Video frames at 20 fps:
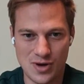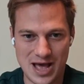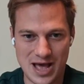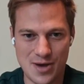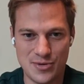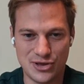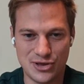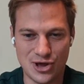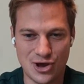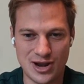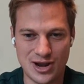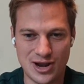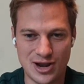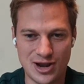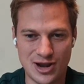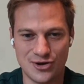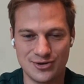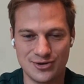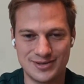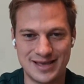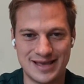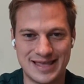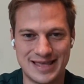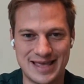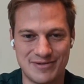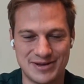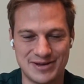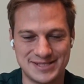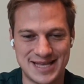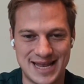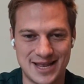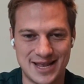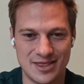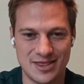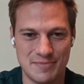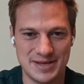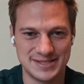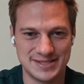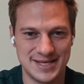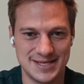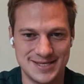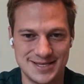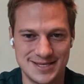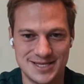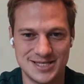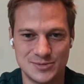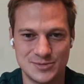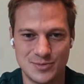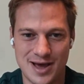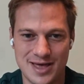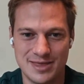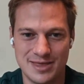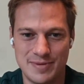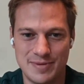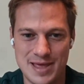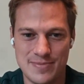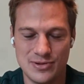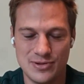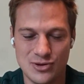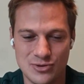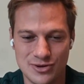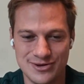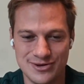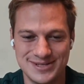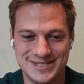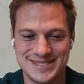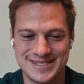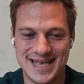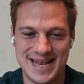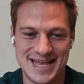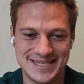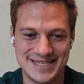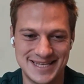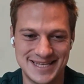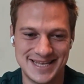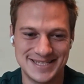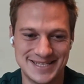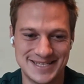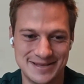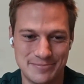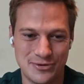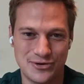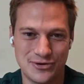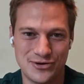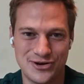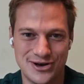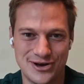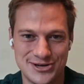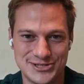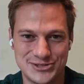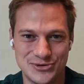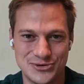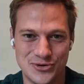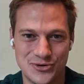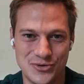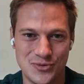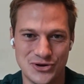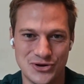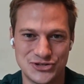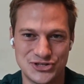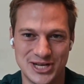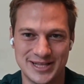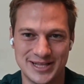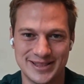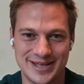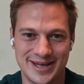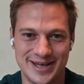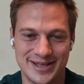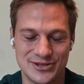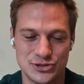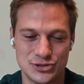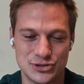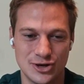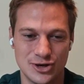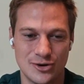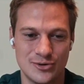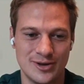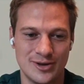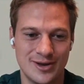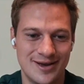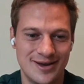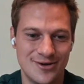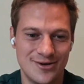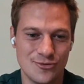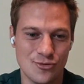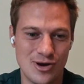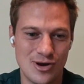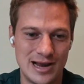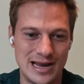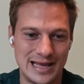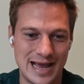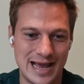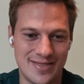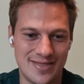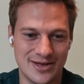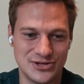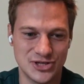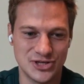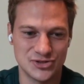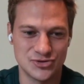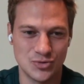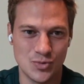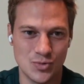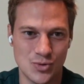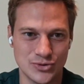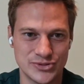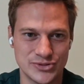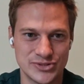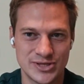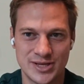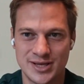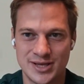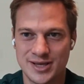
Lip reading: Well, here we go. Let's go. Give us any other business. This is where the people who stay listening to the podcast or watching the show really get their just rewards.